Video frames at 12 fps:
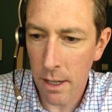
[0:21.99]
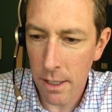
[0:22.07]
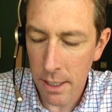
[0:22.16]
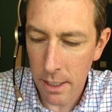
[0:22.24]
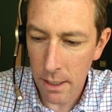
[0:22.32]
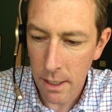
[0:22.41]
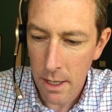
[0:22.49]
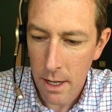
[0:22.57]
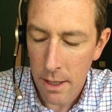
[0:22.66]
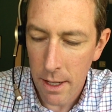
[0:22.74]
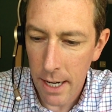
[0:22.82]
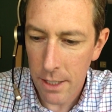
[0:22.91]
onto
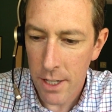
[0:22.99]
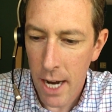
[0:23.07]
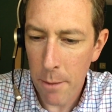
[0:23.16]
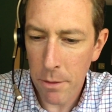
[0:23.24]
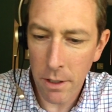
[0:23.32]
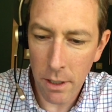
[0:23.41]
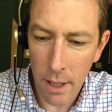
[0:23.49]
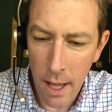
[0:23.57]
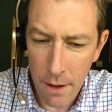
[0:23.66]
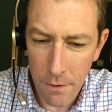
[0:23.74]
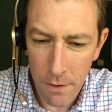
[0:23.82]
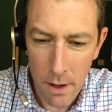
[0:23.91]
the next chapter of your
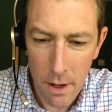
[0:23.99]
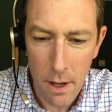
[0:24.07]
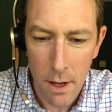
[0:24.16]
life.